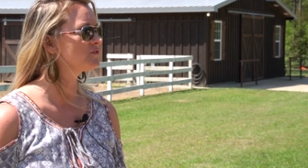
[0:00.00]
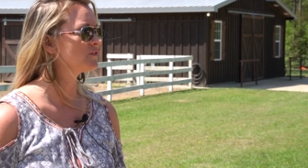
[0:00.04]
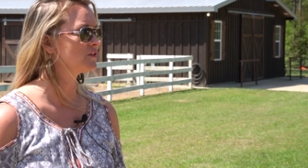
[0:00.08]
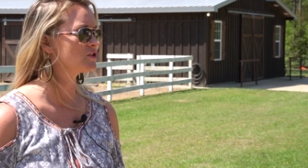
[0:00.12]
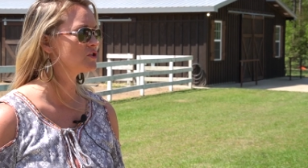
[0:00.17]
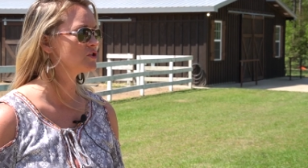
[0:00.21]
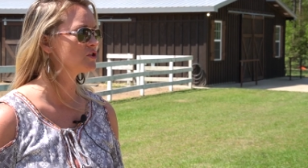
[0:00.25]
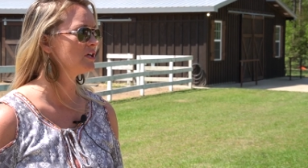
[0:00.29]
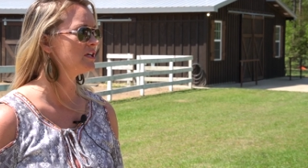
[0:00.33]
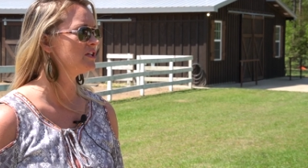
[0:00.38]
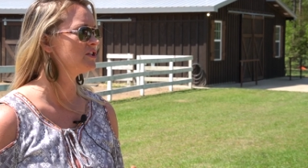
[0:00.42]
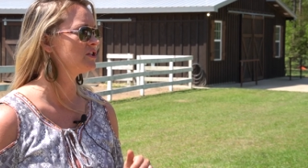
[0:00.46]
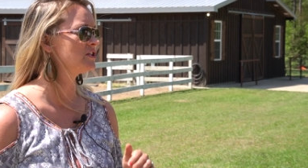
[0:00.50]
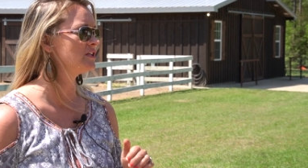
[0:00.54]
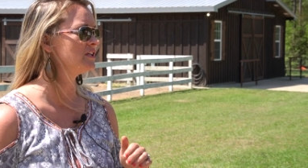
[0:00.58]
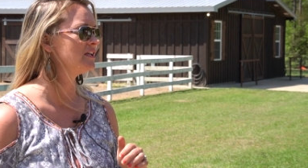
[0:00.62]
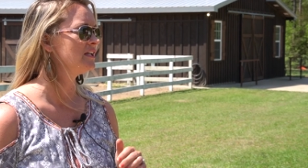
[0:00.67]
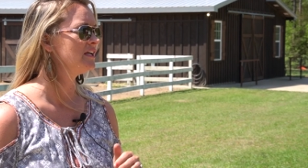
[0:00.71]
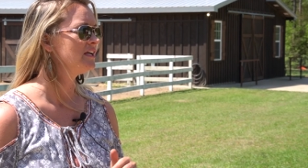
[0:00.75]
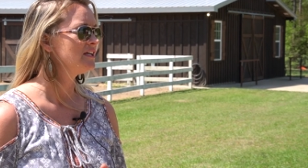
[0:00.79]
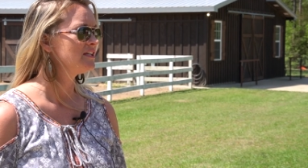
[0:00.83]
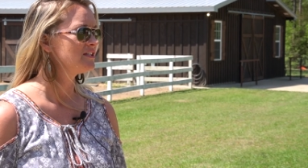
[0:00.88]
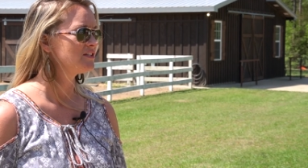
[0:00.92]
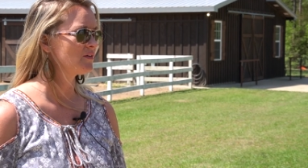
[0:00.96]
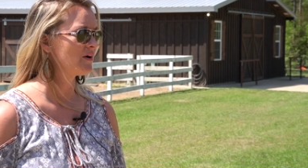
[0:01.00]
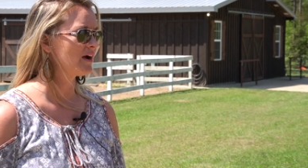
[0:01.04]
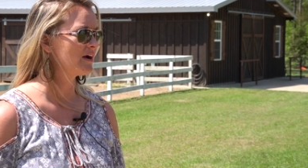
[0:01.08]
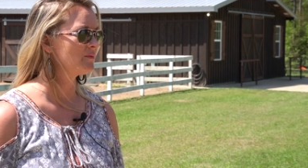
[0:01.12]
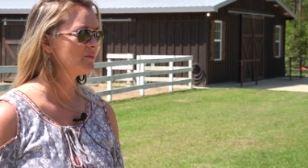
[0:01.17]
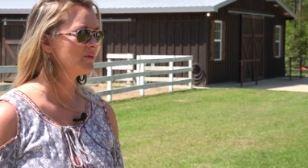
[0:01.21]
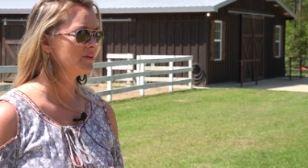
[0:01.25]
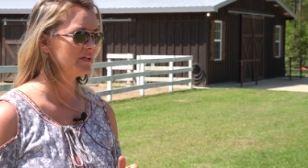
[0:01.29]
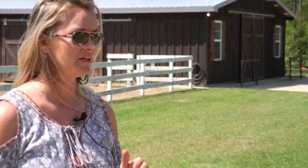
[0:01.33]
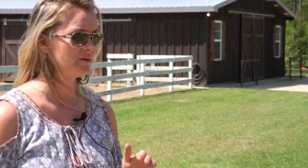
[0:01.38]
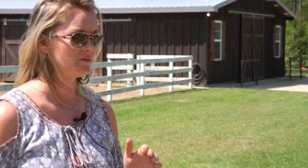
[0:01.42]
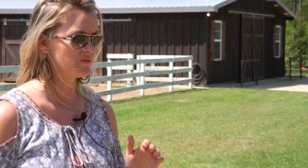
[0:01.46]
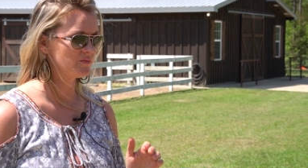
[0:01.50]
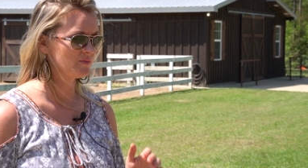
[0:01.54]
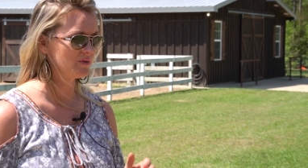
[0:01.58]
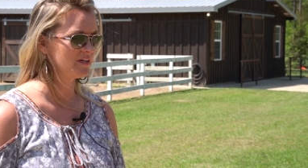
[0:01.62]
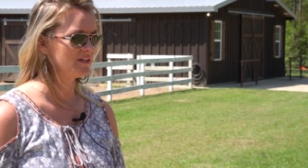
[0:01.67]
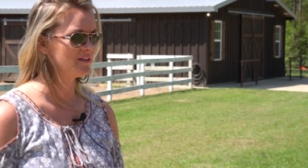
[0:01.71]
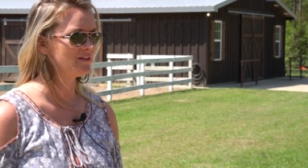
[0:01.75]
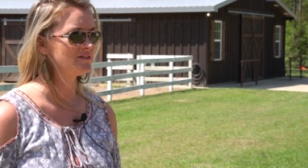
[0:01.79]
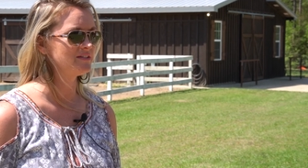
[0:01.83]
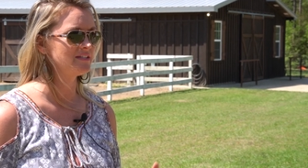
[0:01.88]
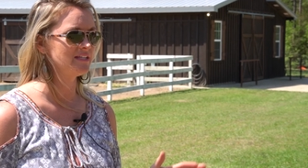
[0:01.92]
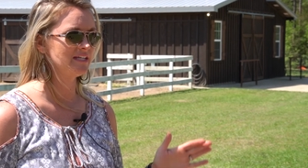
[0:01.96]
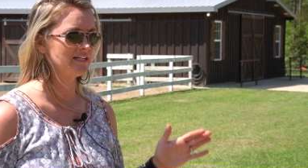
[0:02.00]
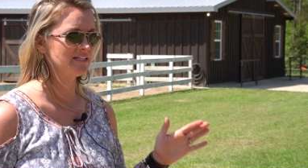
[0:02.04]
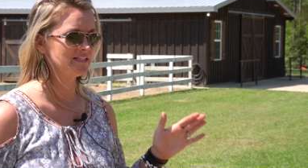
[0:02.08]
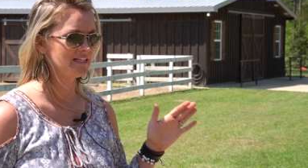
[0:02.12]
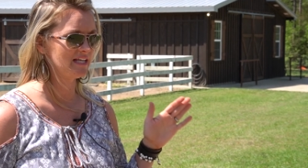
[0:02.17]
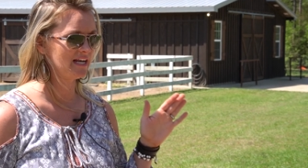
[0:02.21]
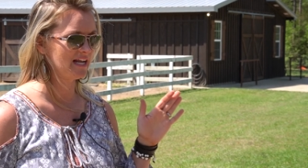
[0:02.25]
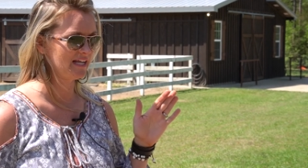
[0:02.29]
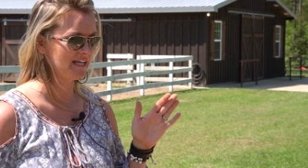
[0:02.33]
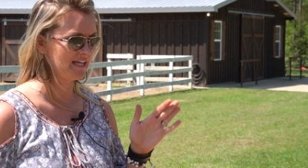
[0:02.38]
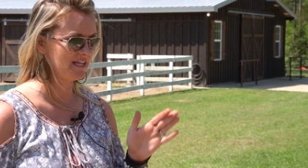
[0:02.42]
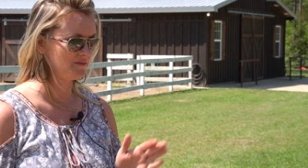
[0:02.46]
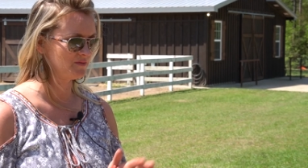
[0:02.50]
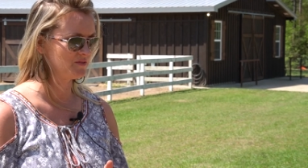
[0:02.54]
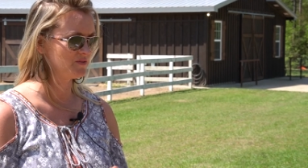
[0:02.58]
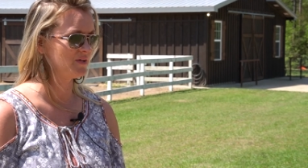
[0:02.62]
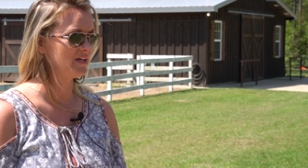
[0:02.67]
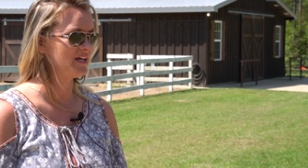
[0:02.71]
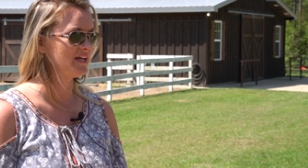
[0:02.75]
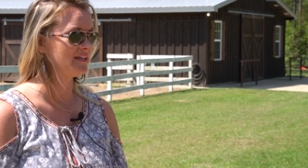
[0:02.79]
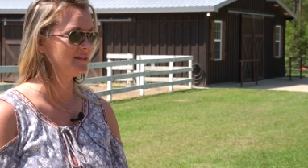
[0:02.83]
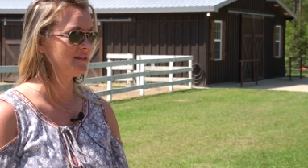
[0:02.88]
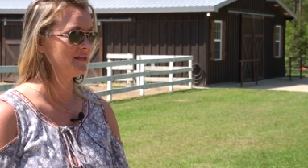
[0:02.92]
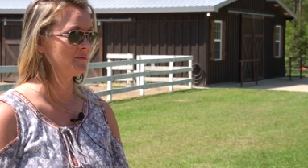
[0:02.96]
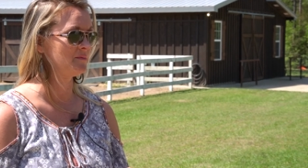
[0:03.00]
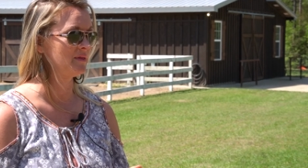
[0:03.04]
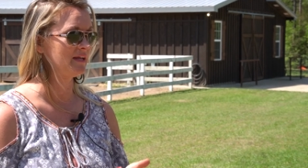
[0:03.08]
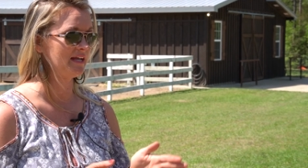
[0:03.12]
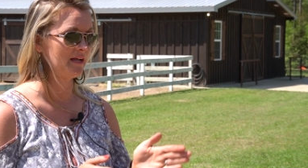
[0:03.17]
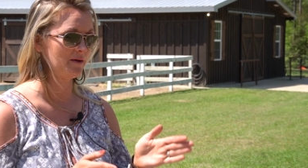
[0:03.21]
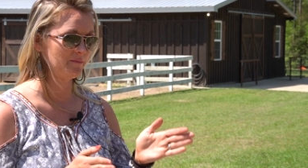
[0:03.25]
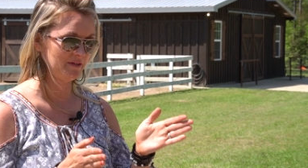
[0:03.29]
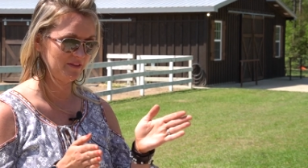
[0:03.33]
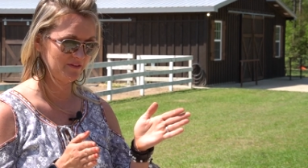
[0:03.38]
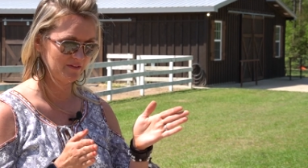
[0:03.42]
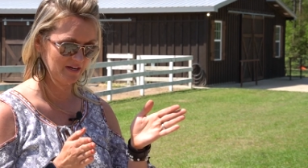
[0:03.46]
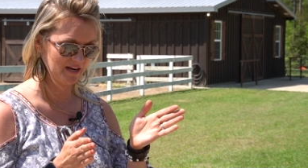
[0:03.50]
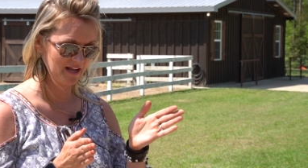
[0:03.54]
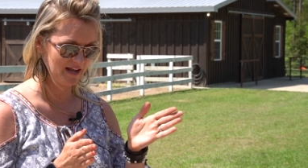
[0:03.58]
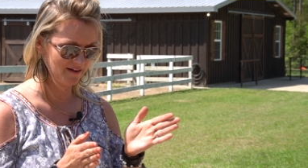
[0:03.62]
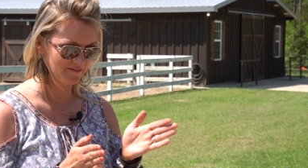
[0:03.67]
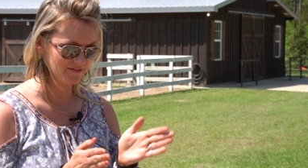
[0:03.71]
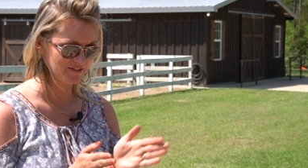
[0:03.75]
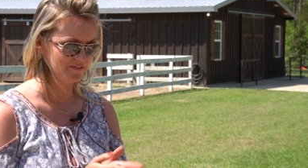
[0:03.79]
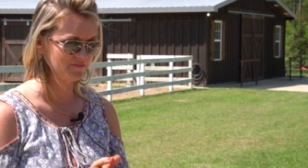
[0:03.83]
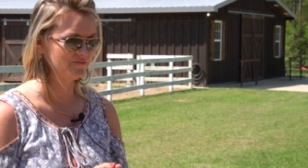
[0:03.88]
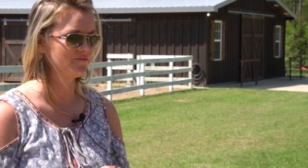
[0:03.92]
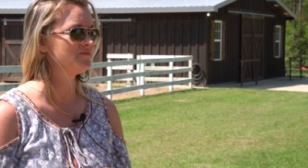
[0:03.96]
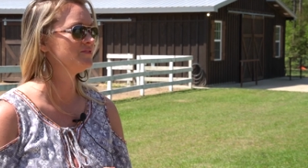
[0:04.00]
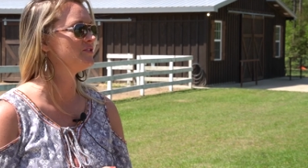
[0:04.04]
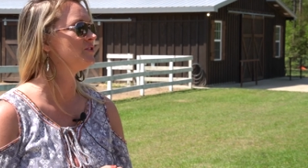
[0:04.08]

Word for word: frustration. So I really it was one of those things that I came to a head that I'm like I'm either going to have to do